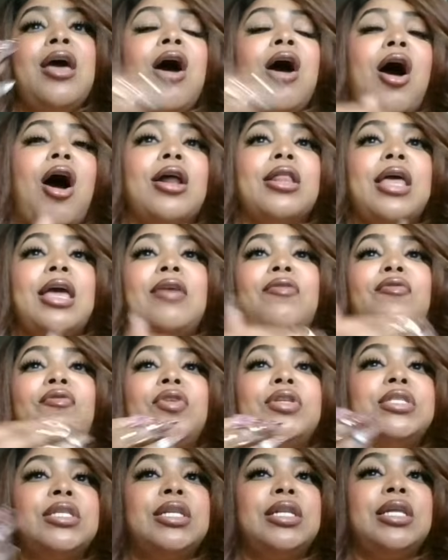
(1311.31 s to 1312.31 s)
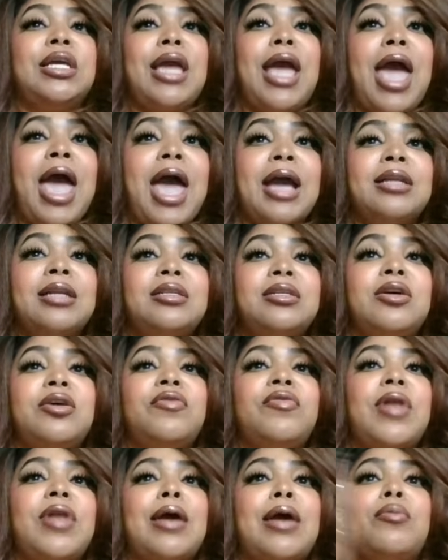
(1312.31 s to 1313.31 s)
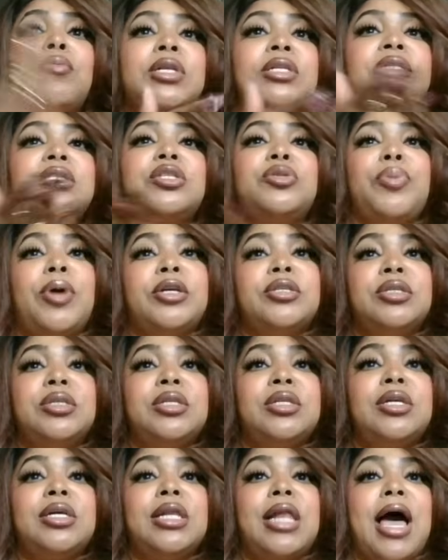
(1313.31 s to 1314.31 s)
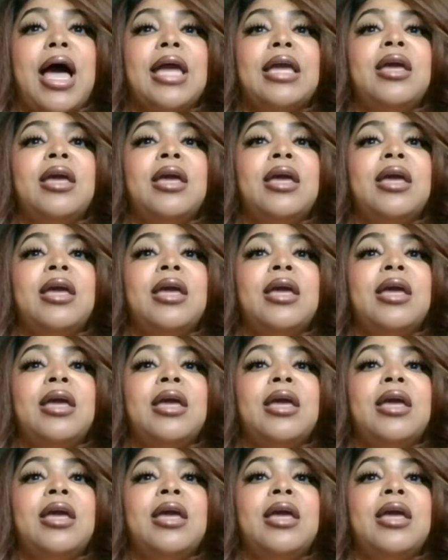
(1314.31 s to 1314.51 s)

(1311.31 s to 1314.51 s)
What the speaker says: Are they physically active? Like, what does this person look like?